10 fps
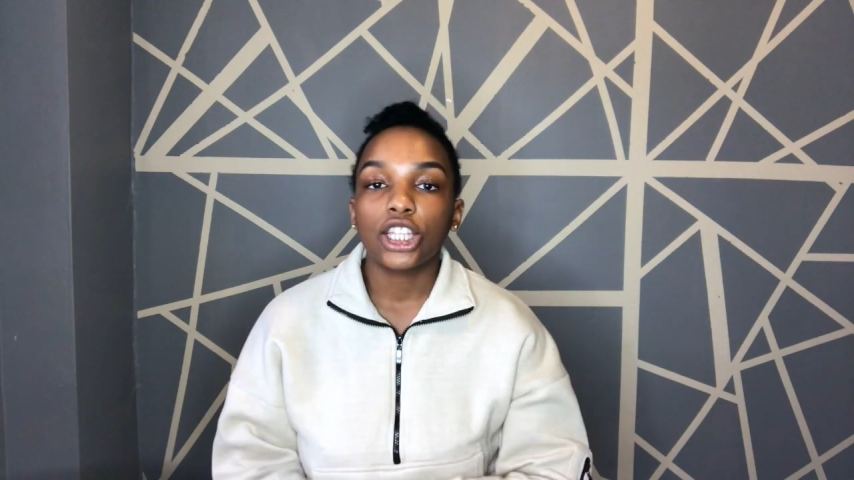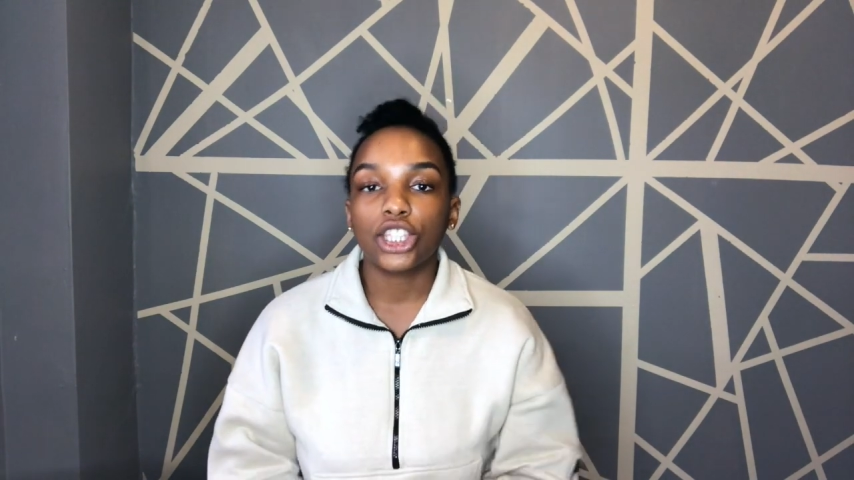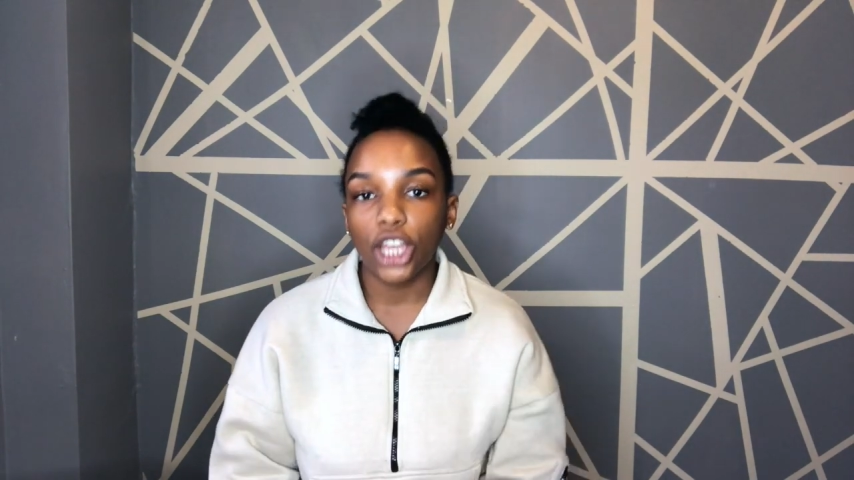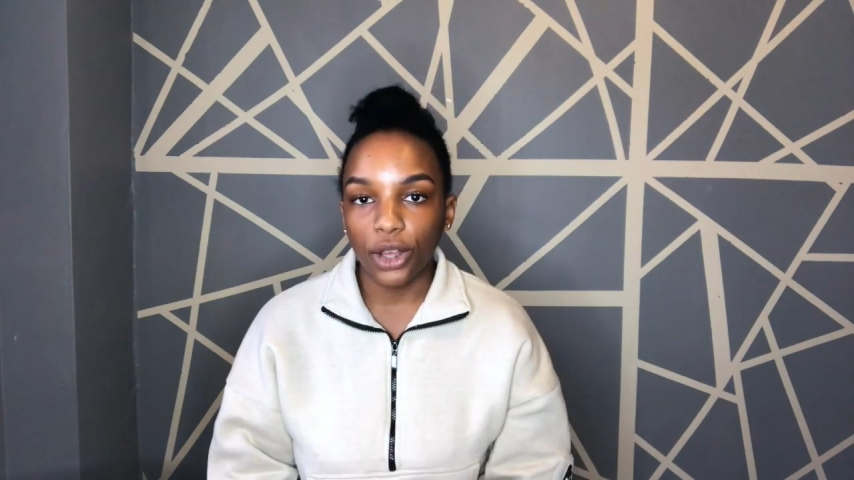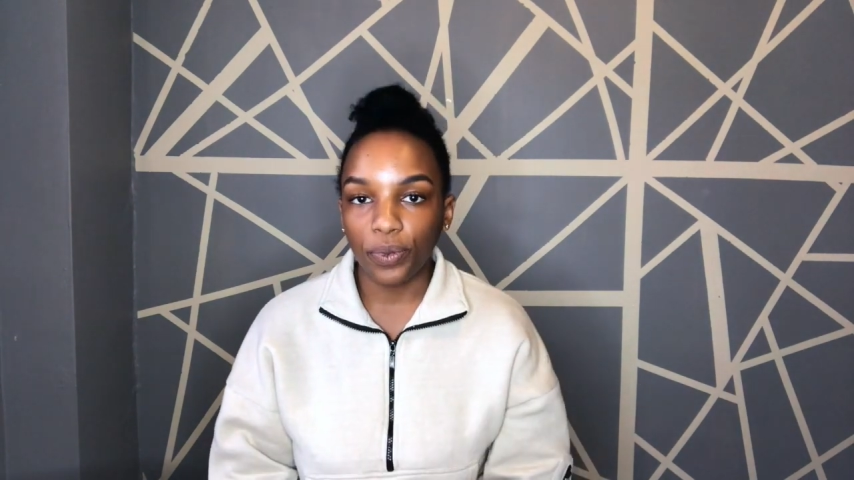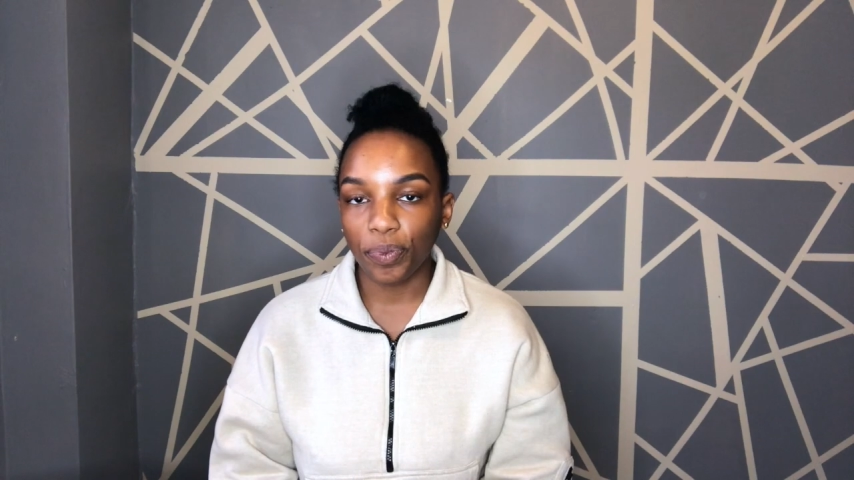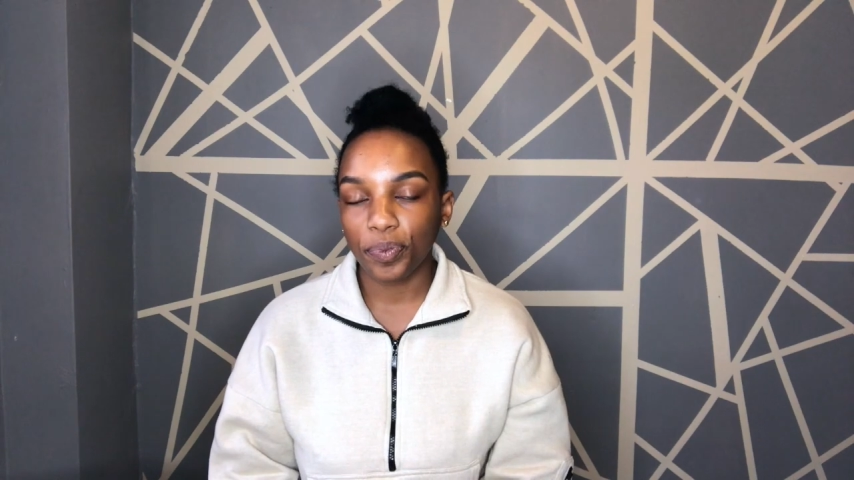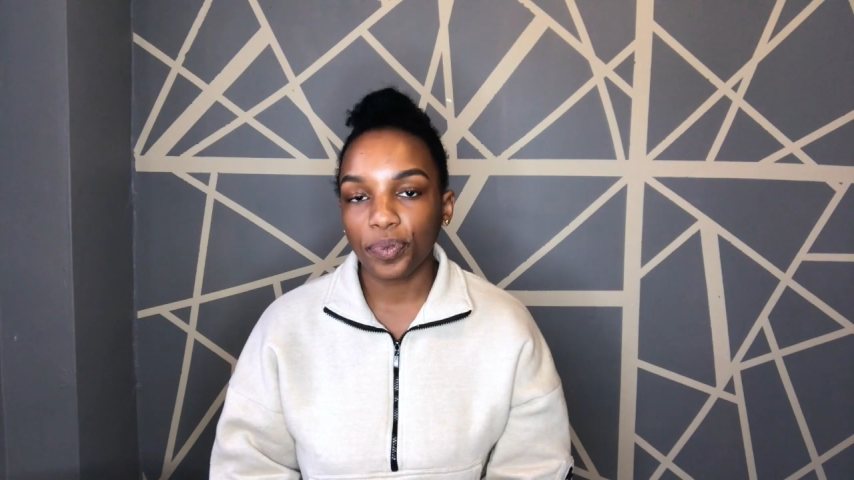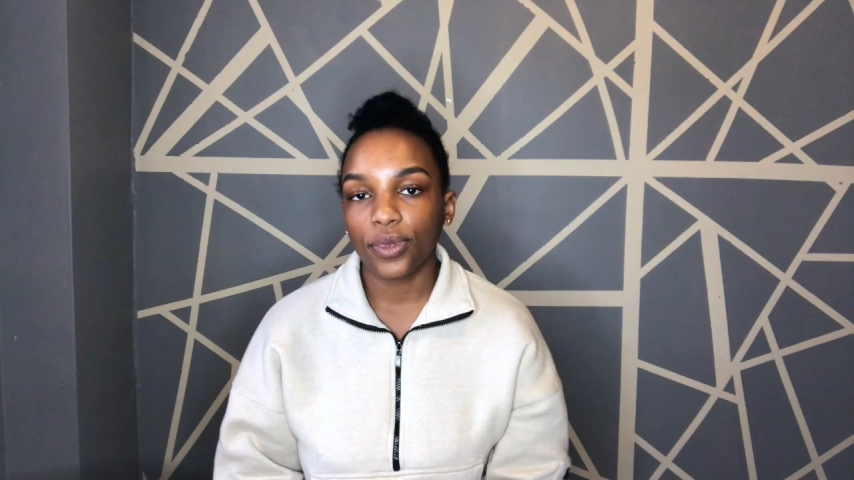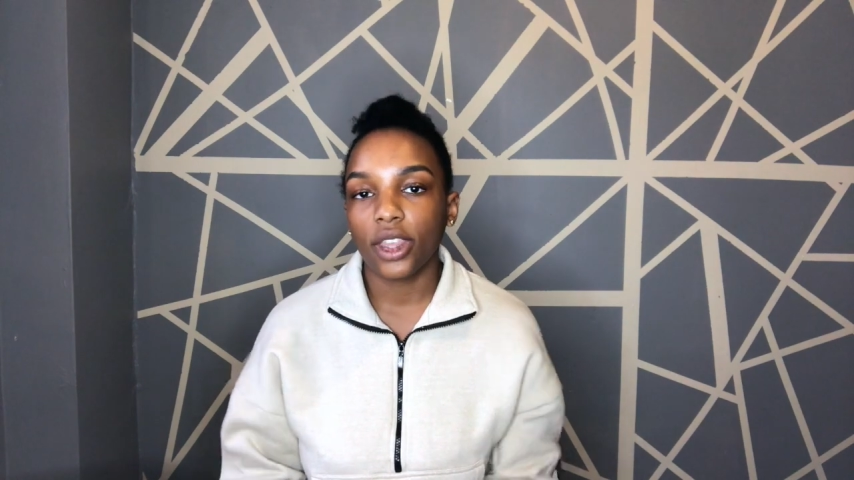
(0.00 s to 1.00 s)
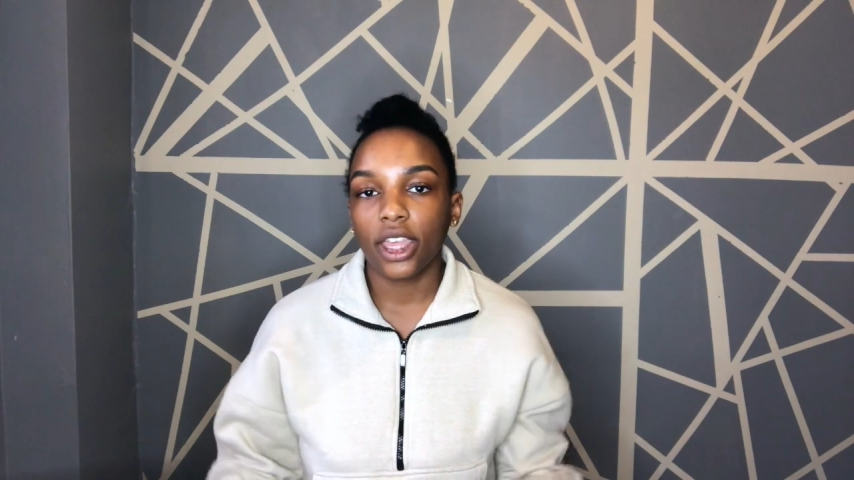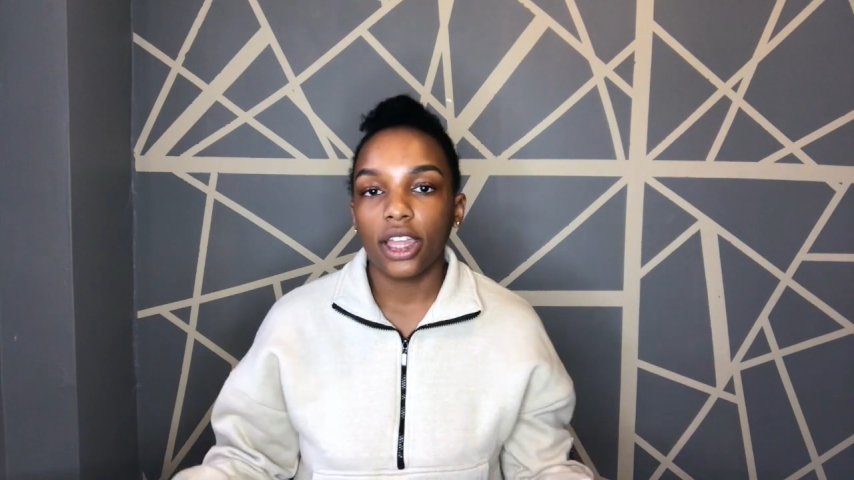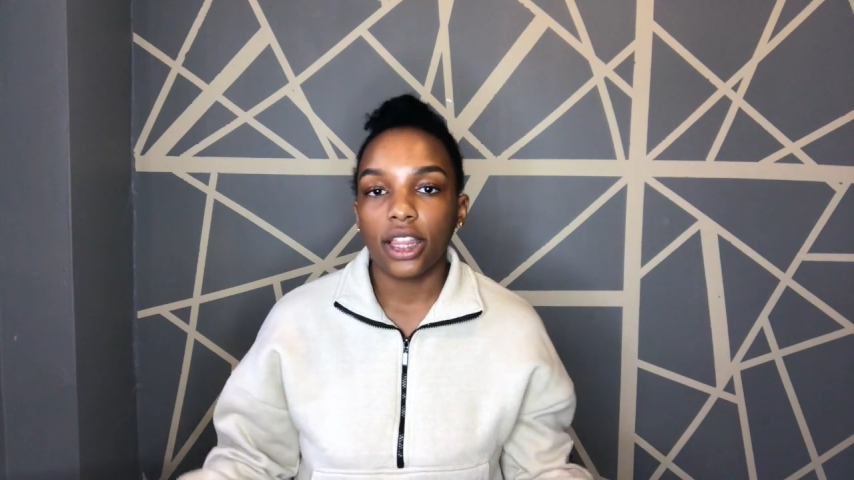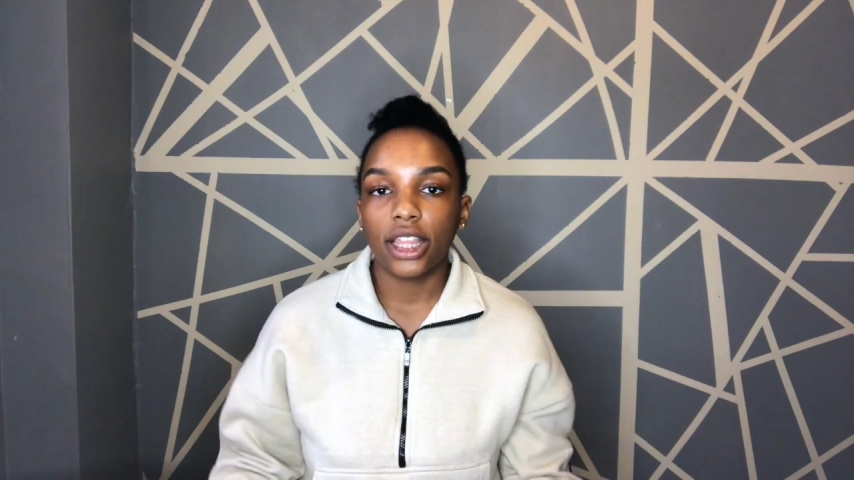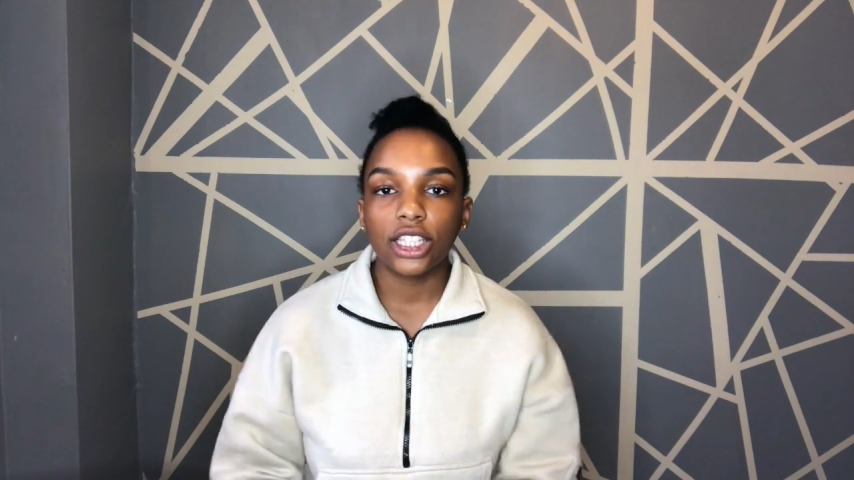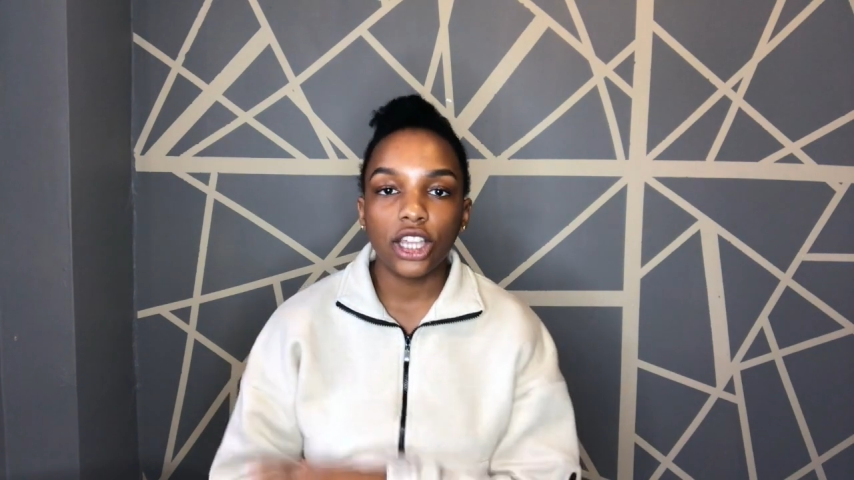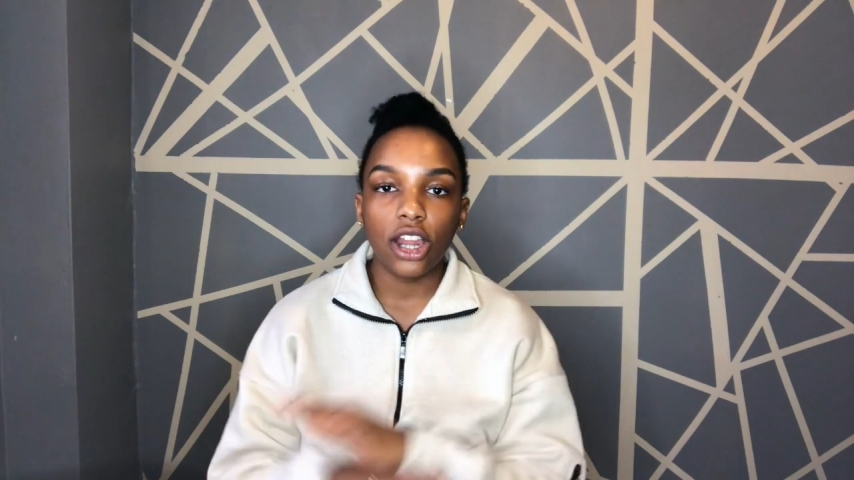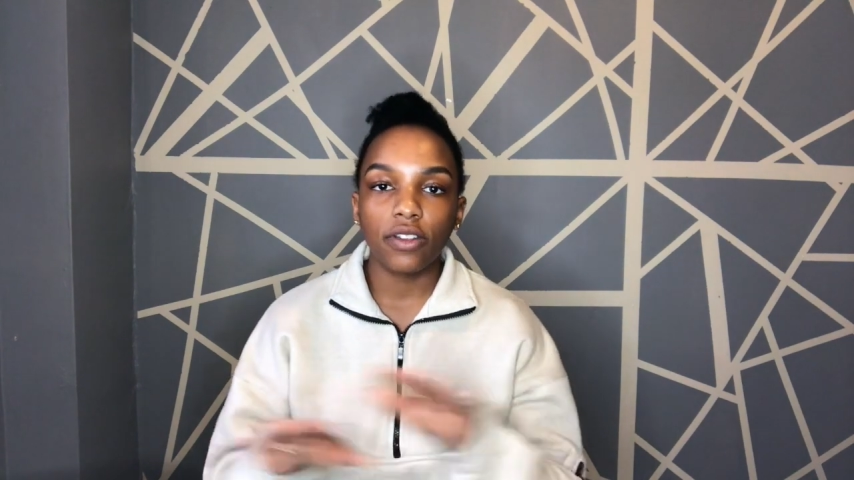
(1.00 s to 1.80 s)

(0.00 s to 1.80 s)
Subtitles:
So let's start